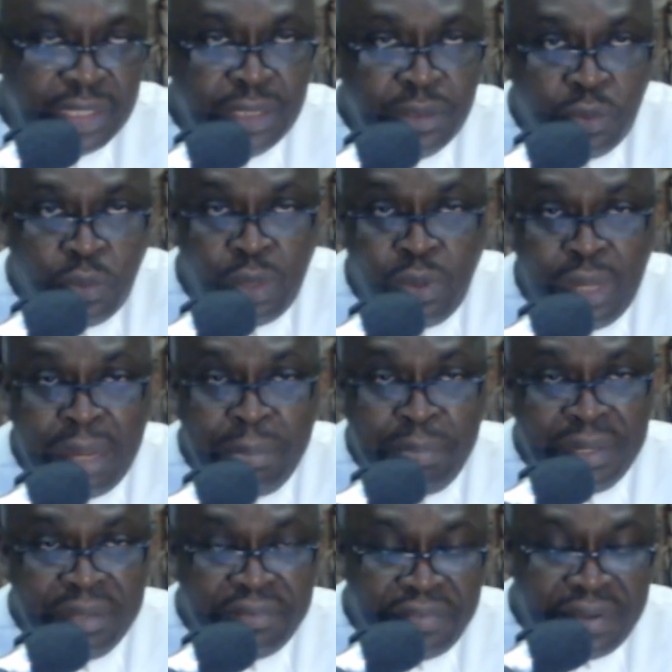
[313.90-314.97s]
When we
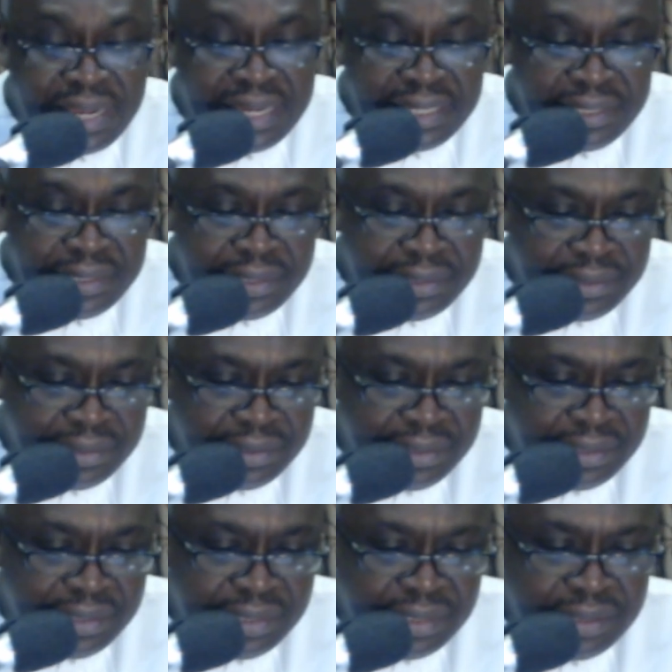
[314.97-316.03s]
amplify
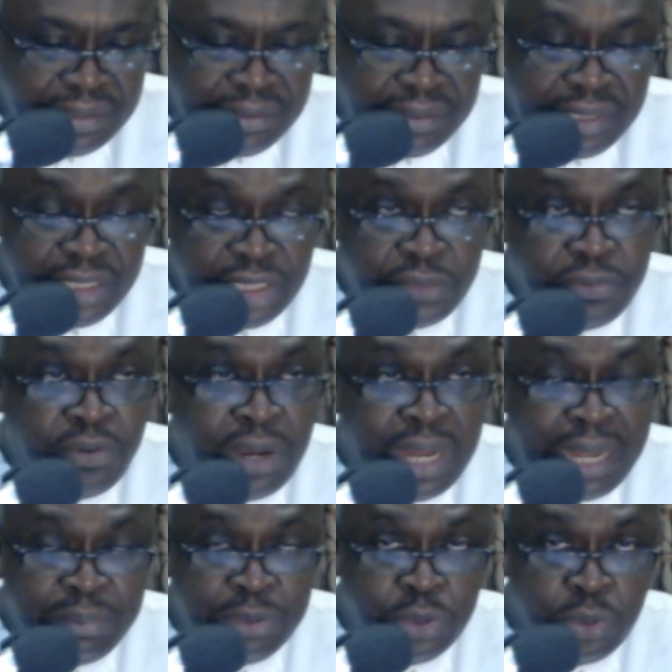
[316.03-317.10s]
these four
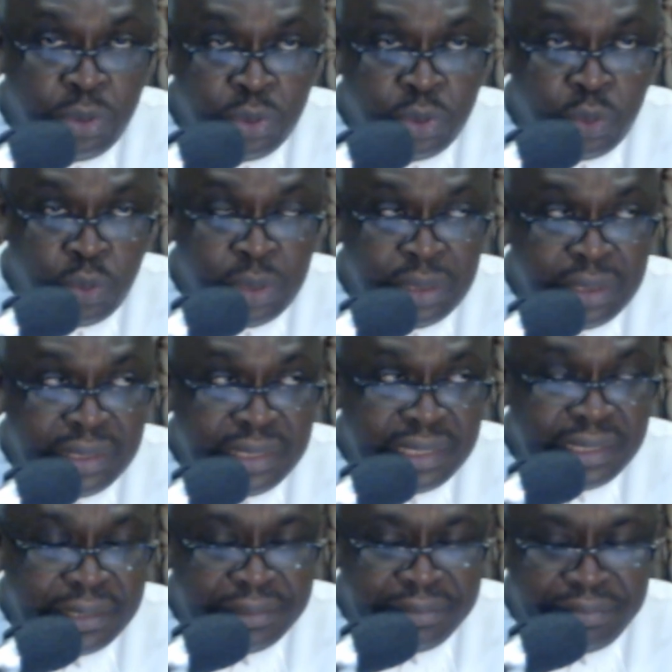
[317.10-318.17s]
absolute words,